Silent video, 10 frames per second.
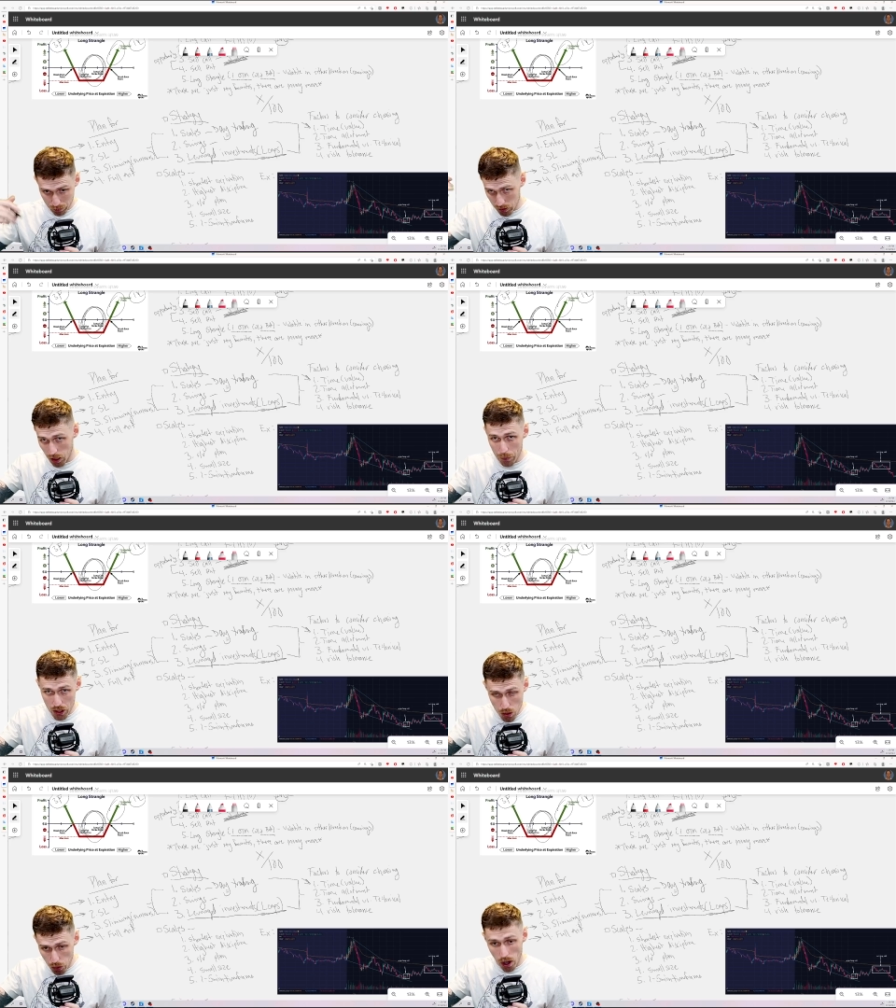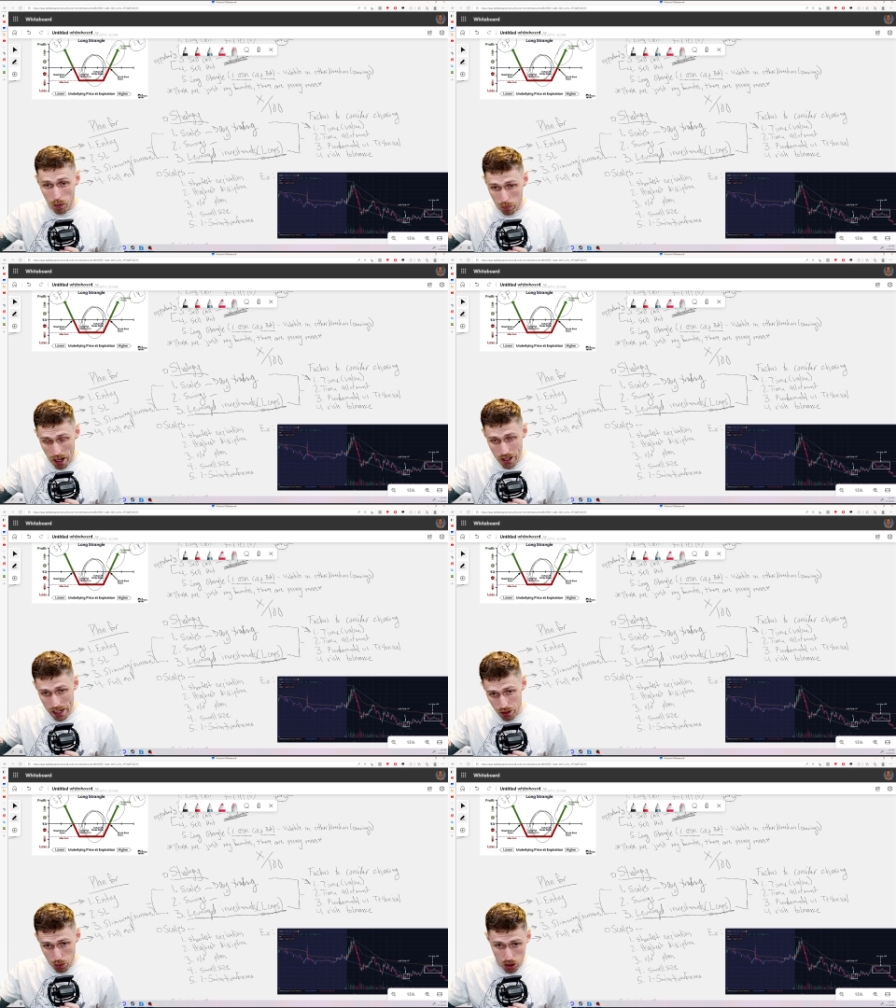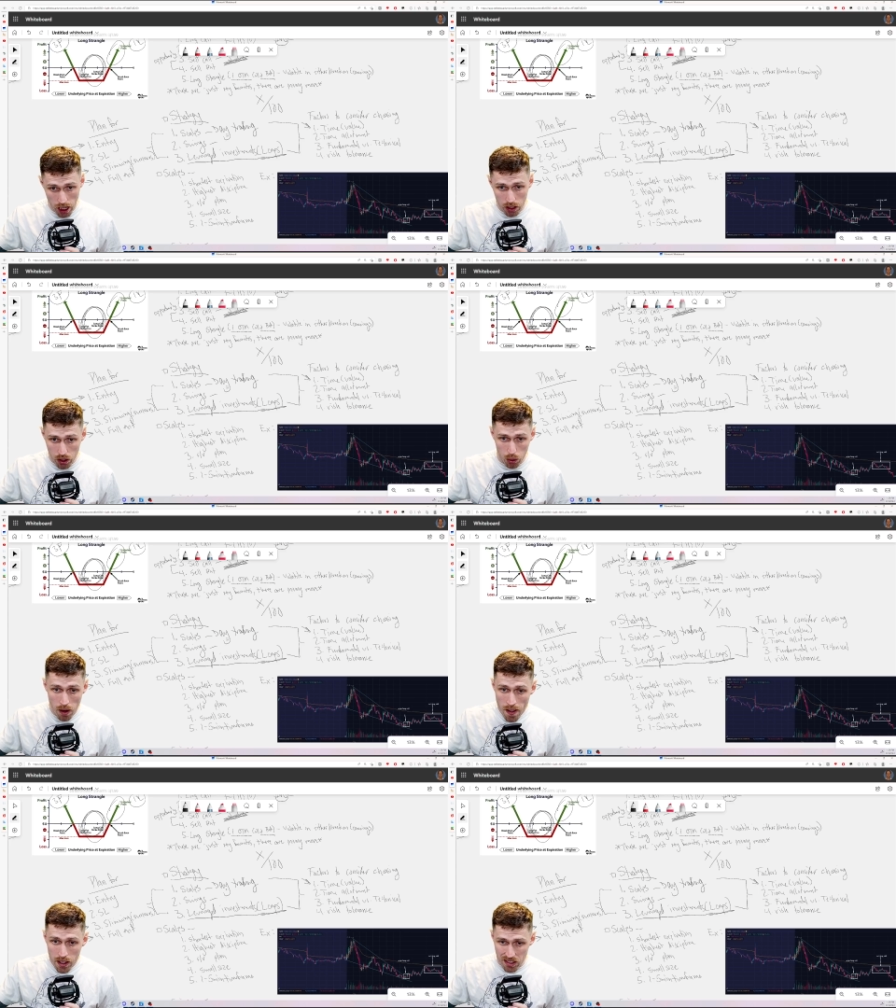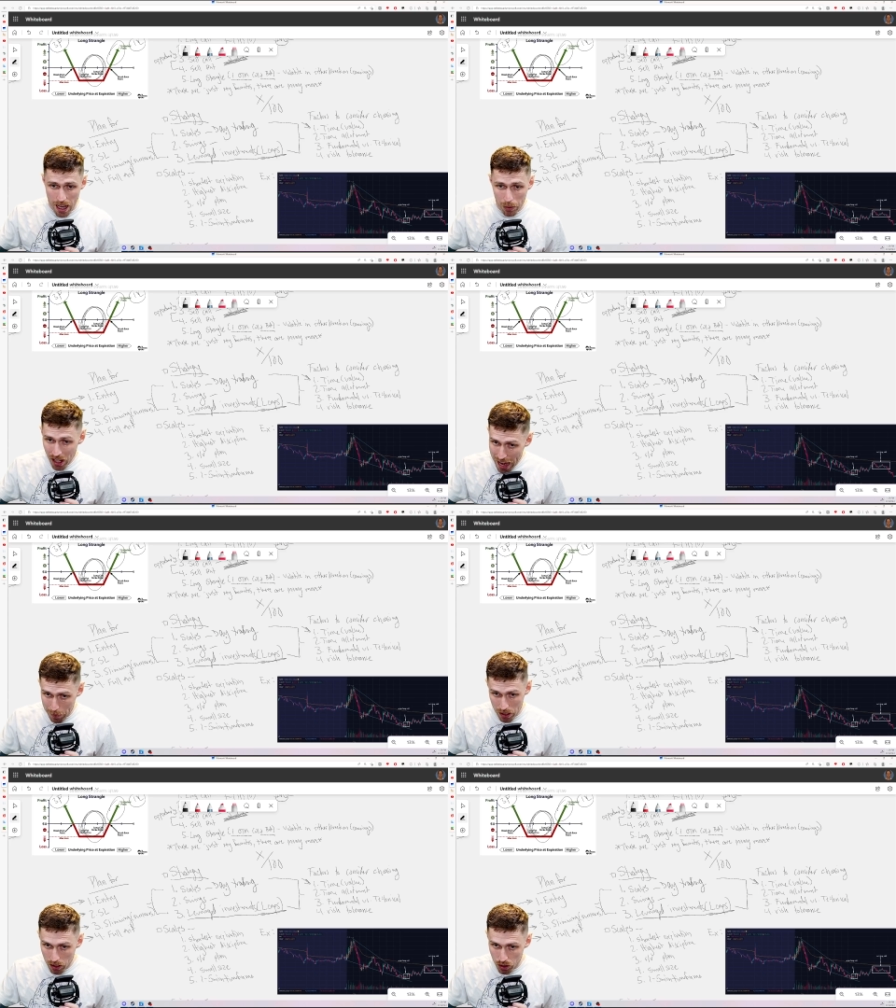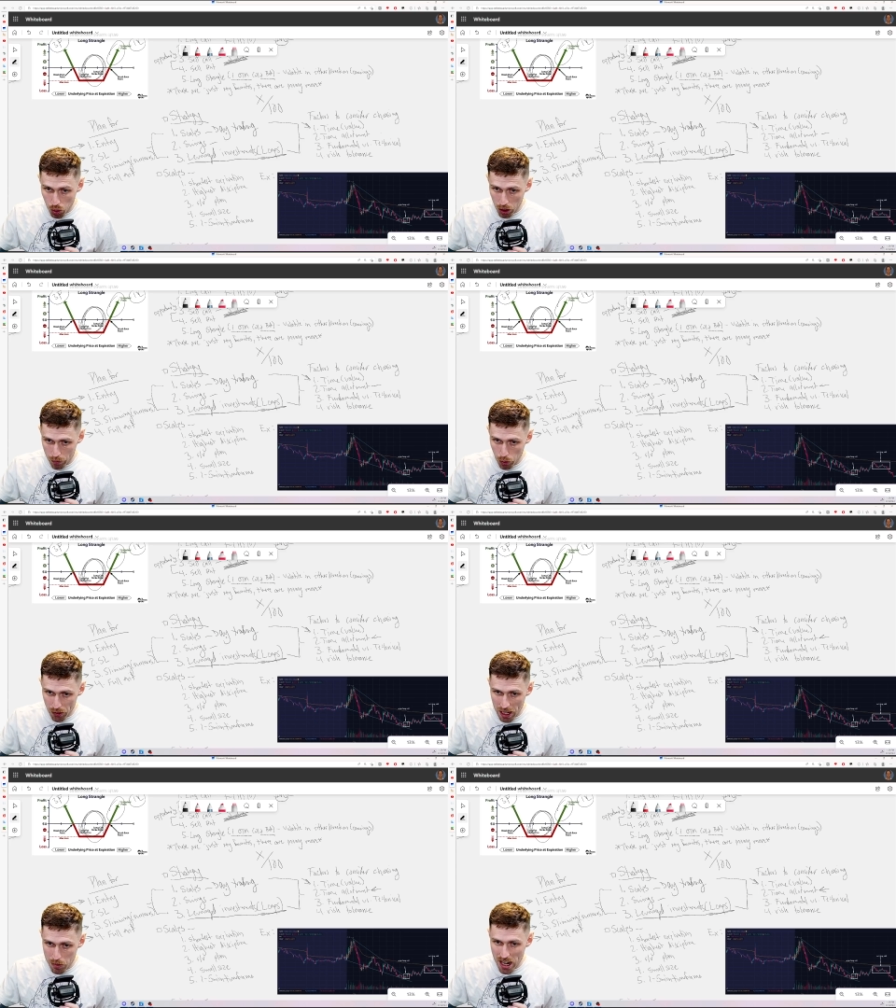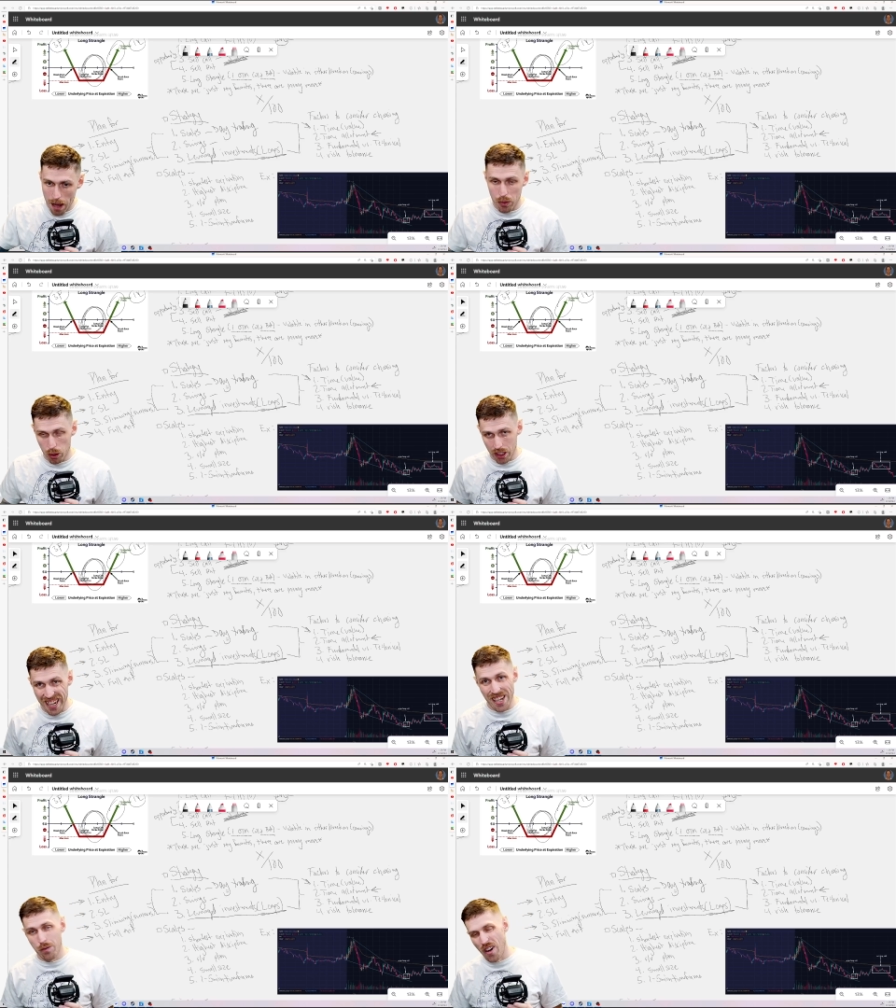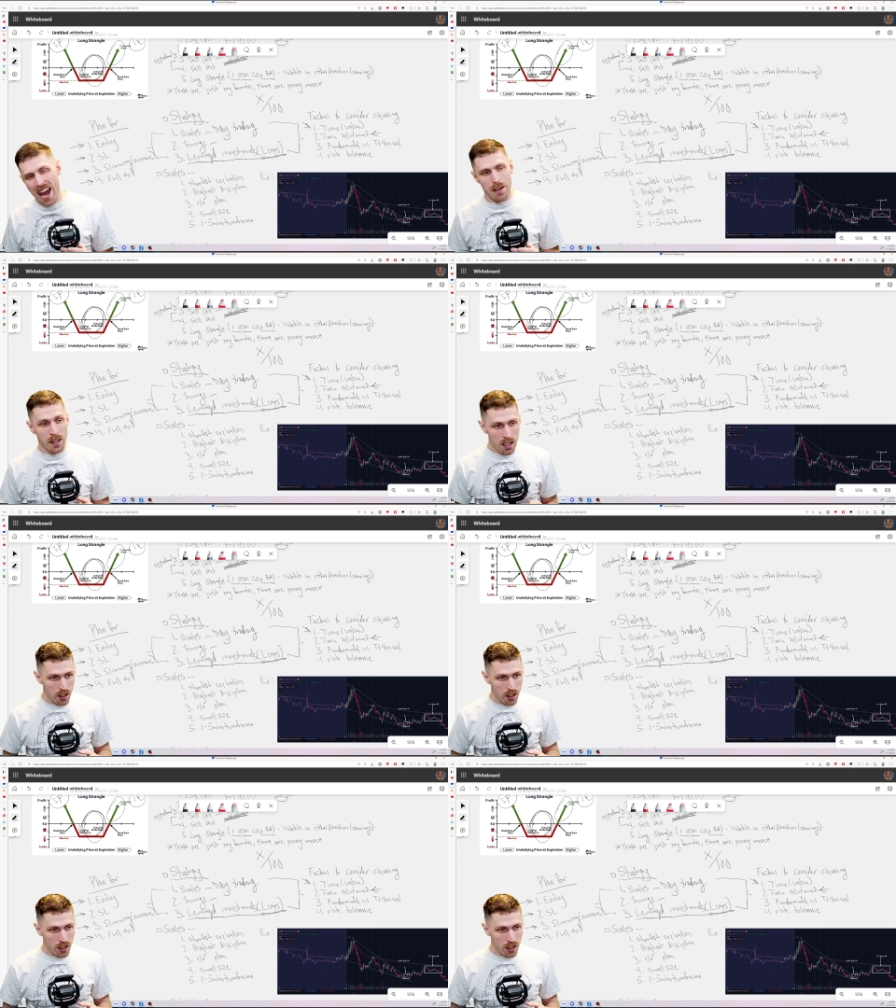It's up to you, though, right? You got to do what you got to do. Time allotment. Do you work a full-time job? Do you work a 9 to 5?